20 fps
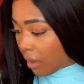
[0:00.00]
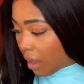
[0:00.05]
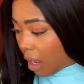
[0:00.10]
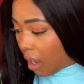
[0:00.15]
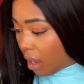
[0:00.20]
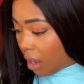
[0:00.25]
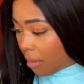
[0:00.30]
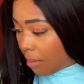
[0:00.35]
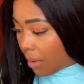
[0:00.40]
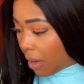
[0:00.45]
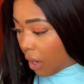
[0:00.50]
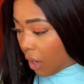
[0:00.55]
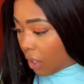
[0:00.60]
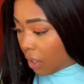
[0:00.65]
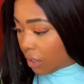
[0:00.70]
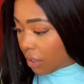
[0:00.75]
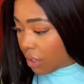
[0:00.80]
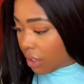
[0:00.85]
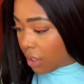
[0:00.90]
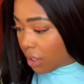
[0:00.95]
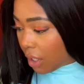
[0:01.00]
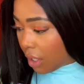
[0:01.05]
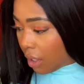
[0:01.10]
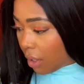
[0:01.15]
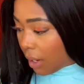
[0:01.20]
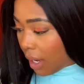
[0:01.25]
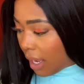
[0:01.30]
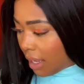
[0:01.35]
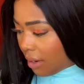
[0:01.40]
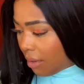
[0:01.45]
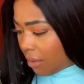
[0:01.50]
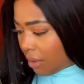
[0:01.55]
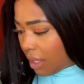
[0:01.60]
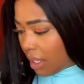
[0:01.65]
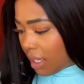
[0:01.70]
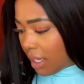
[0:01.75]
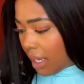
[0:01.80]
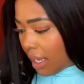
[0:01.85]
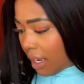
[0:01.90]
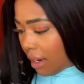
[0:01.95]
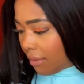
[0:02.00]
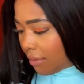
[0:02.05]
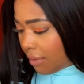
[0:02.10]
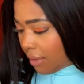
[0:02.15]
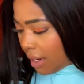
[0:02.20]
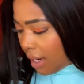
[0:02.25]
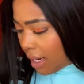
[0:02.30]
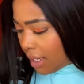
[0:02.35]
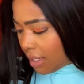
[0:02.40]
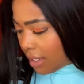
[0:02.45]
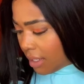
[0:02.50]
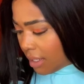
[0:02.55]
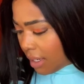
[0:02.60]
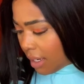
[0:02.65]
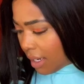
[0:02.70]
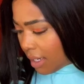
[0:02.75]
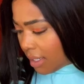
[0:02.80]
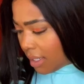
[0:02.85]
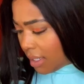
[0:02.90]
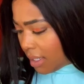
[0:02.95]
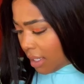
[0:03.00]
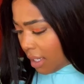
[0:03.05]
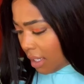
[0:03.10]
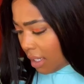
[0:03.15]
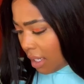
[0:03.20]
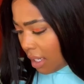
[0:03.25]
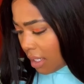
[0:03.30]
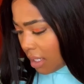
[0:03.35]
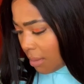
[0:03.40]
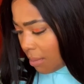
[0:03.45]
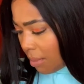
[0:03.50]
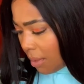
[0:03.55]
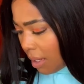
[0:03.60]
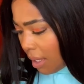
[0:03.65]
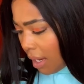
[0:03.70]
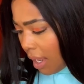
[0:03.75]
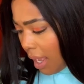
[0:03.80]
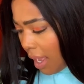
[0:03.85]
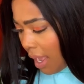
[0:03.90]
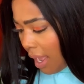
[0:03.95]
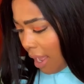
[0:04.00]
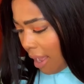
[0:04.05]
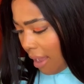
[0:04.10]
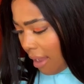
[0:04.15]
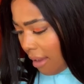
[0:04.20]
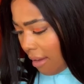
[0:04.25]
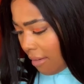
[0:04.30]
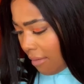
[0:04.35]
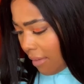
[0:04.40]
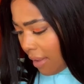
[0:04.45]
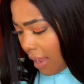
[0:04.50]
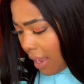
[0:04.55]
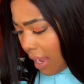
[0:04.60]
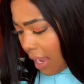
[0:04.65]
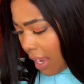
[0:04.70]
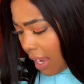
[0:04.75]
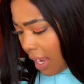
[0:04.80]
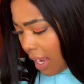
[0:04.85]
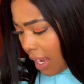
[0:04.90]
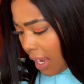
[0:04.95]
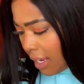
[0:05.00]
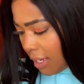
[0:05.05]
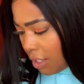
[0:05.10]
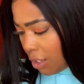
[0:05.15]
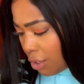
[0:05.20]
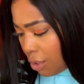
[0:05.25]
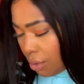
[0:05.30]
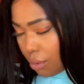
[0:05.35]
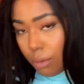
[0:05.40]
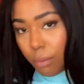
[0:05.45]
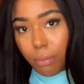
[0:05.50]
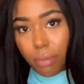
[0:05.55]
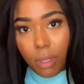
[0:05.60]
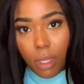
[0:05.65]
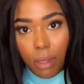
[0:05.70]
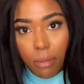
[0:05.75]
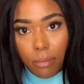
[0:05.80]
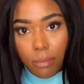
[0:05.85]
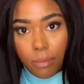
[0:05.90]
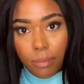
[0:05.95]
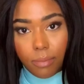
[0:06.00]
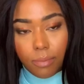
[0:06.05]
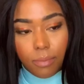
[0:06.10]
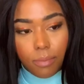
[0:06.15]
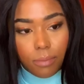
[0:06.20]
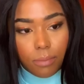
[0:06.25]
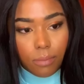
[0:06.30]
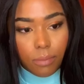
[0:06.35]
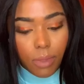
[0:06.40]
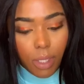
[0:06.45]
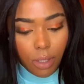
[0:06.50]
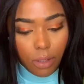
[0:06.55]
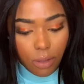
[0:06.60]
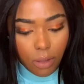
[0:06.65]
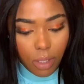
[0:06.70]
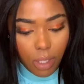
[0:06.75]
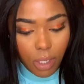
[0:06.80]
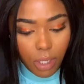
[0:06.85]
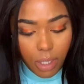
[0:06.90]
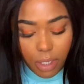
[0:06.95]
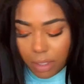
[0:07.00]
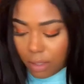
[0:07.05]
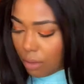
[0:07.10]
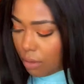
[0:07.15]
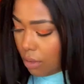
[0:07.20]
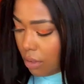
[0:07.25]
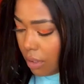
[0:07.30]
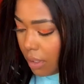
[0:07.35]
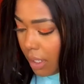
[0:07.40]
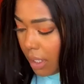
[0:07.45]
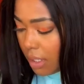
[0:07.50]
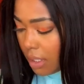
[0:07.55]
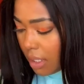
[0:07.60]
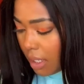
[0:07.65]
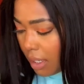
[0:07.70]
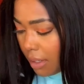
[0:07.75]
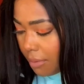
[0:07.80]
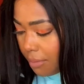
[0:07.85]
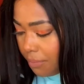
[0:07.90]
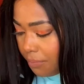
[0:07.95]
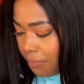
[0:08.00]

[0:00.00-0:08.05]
Also, I don't think I said this, but I have a June plum. I don't think I told you guys that.